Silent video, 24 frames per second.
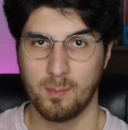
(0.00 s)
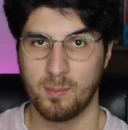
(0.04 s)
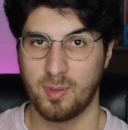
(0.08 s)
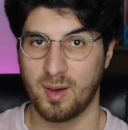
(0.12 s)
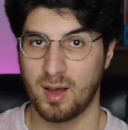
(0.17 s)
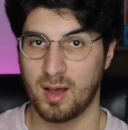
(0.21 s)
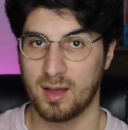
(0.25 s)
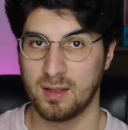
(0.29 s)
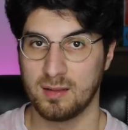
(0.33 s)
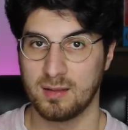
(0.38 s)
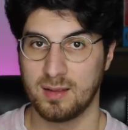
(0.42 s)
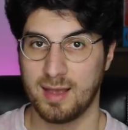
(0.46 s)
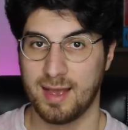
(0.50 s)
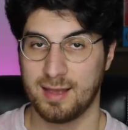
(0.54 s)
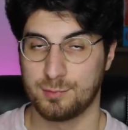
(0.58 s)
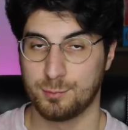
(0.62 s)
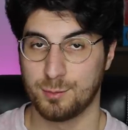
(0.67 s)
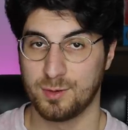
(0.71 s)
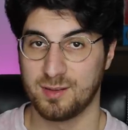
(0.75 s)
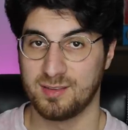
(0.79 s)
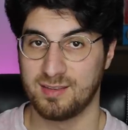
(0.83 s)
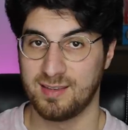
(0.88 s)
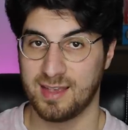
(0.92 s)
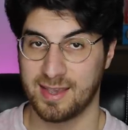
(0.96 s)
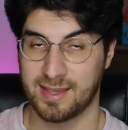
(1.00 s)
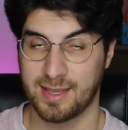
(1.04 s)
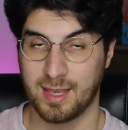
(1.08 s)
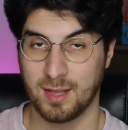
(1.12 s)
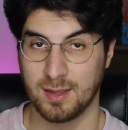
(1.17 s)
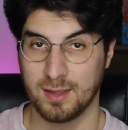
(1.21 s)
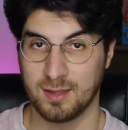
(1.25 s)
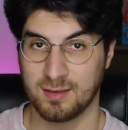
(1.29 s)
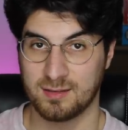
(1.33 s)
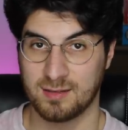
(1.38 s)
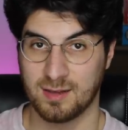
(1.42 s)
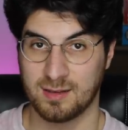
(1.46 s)
But as
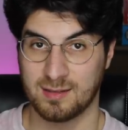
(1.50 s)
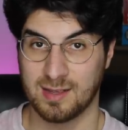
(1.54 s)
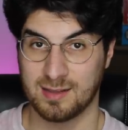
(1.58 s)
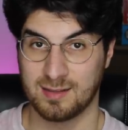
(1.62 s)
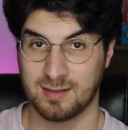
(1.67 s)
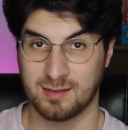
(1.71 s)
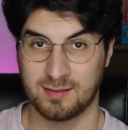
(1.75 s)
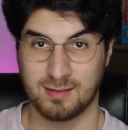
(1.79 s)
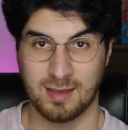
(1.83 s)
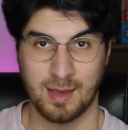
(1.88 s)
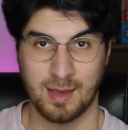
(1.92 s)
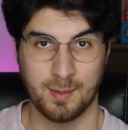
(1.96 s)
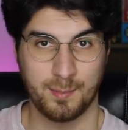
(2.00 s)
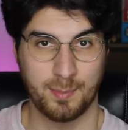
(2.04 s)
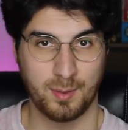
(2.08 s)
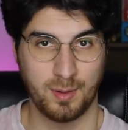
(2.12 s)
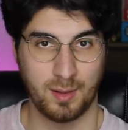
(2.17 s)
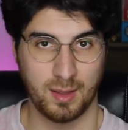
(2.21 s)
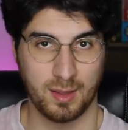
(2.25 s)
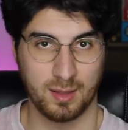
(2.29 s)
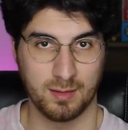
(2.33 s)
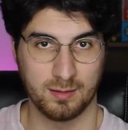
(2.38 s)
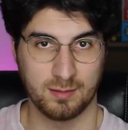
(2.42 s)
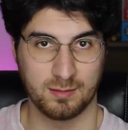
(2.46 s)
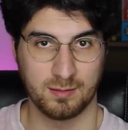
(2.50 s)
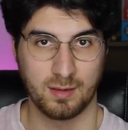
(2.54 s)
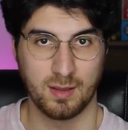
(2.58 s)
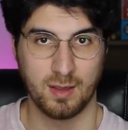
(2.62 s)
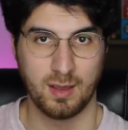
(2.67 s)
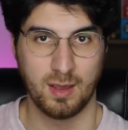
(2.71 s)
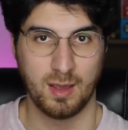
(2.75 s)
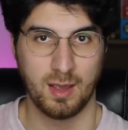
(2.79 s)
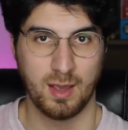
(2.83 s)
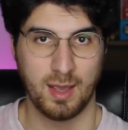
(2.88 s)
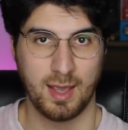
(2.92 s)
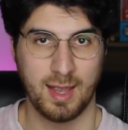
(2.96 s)
ridiculous as this example is,
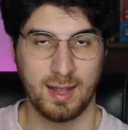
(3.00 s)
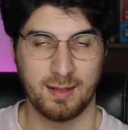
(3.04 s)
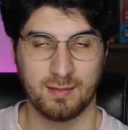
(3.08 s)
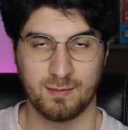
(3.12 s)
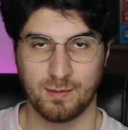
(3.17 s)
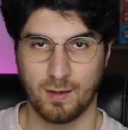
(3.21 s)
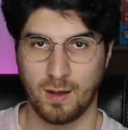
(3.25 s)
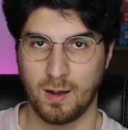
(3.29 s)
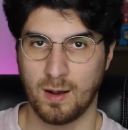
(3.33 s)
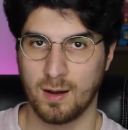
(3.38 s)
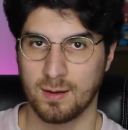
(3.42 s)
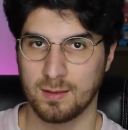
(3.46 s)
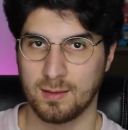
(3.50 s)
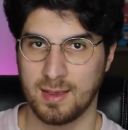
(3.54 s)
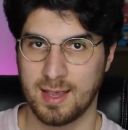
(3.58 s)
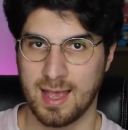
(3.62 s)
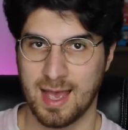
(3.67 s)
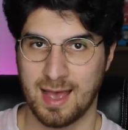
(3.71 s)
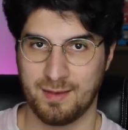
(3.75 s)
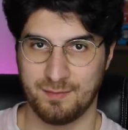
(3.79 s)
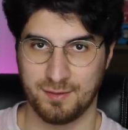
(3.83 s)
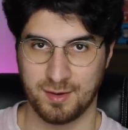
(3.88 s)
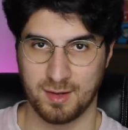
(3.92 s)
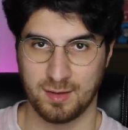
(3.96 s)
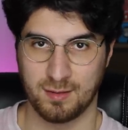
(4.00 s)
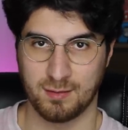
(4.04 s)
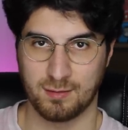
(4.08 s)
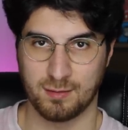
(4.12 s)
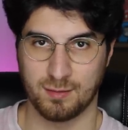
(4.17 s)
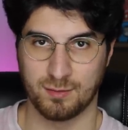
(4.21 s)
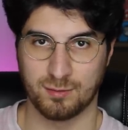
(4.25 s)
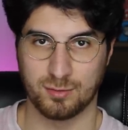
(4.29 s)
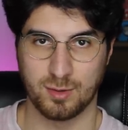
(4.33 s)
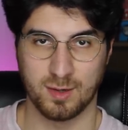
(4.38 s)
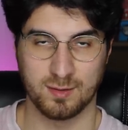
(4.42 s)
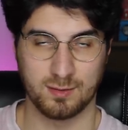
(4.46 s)
it's hardly evidence
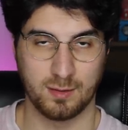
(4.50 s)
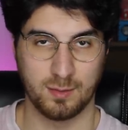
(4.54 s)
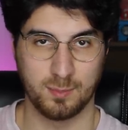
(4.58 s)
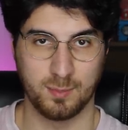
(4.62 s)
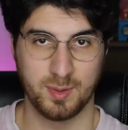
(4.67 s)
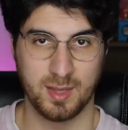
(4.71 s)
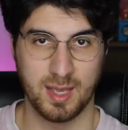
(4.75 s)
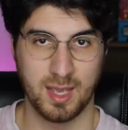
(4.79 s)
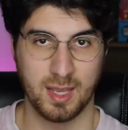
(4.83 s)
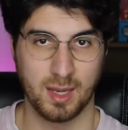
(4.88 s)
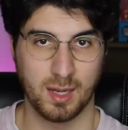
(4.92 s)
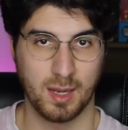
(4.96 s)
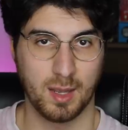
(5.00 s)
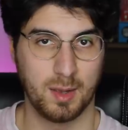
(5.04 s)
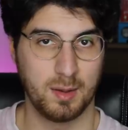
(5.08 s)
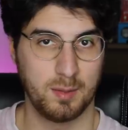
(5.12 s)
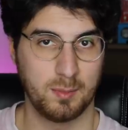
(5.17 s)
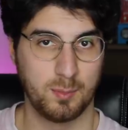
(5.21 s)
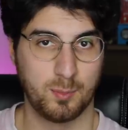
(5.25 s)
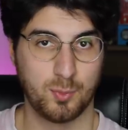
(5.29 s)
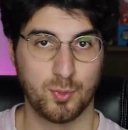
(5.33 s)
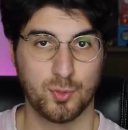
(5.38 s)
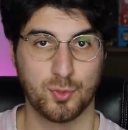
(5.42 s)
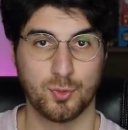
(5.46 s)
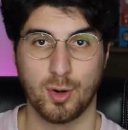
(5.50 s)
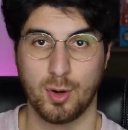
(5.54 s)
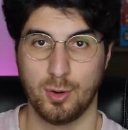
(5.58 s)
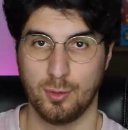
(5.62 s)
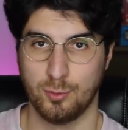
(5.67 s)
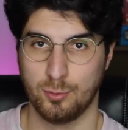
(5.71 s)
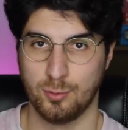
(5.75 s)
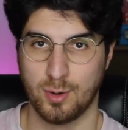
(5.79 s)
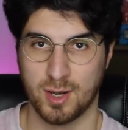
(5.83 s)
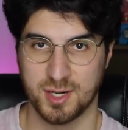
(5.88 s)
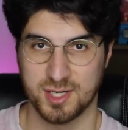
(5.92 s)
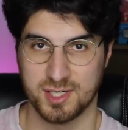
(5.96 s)
of Russell being
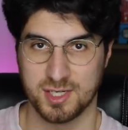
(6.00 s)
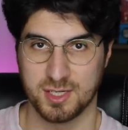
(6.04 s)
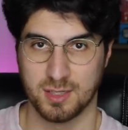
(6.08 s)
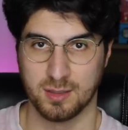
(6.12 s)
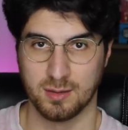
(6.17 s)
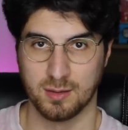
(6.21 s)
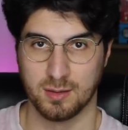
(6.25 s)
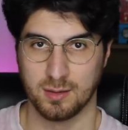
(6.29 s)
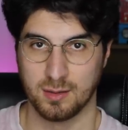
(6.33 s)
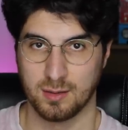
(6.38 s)
pro-Russian.